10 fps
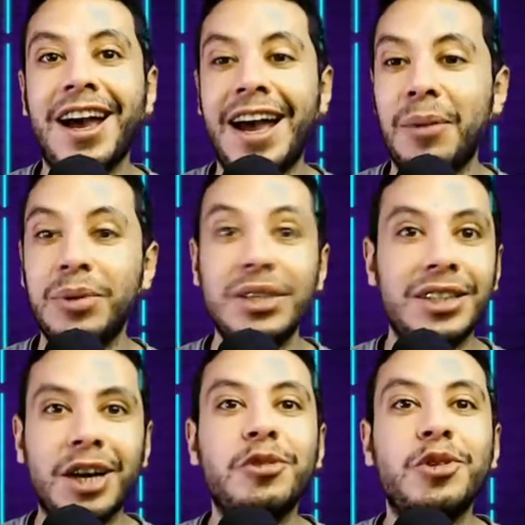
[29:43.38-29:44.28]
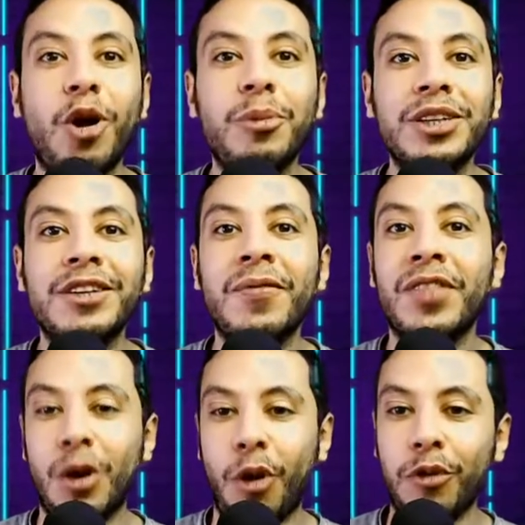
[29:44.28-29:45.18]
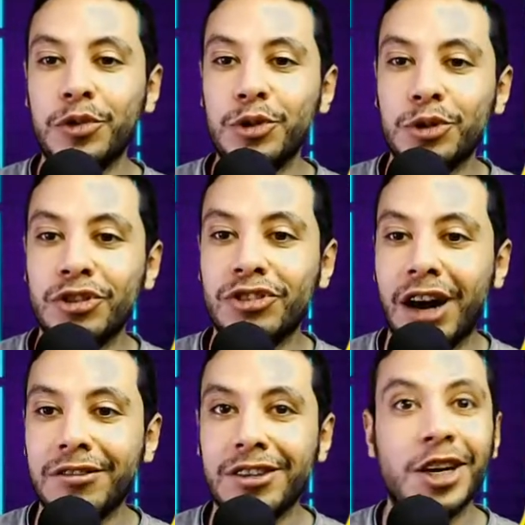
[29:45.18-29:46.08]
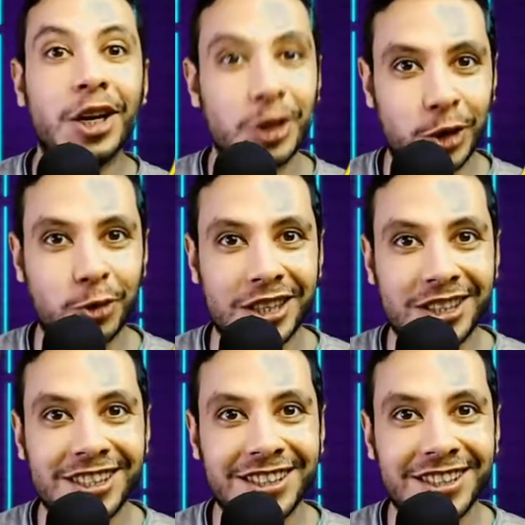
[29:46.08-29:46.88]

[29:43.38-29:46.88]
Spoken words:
a PDF copy of your travel insurance.